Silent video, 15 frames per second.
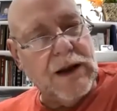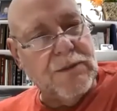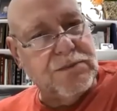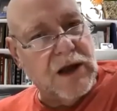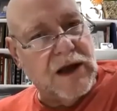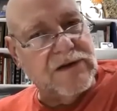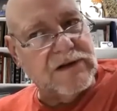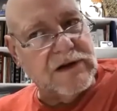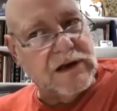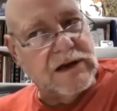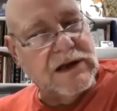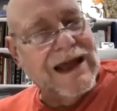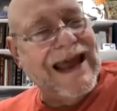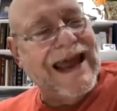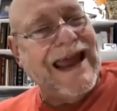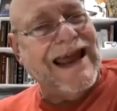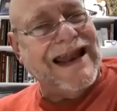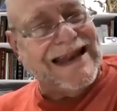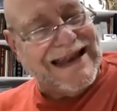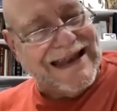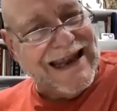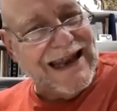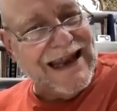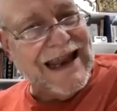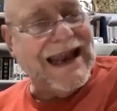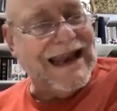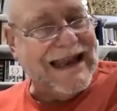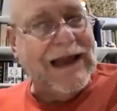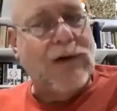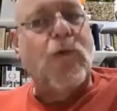that blessing?
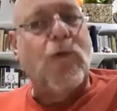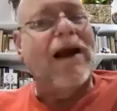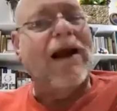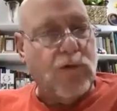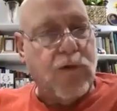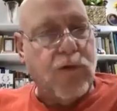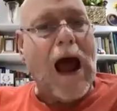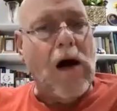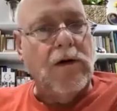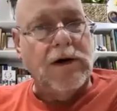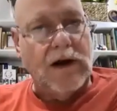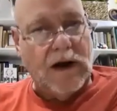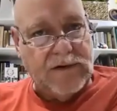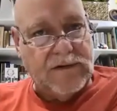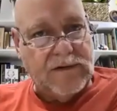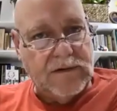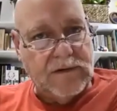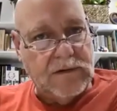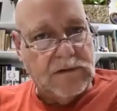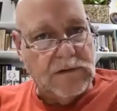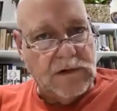It went around us.